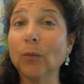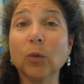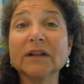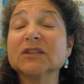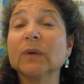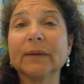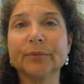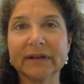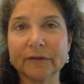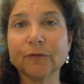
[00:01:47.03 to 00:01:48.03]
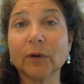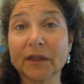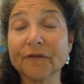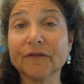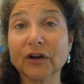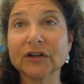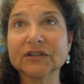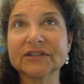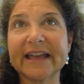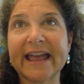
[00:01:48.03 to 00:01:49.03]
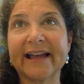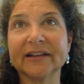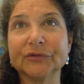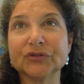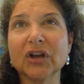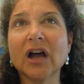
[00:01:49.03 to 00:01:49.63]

What do I bring forth first? And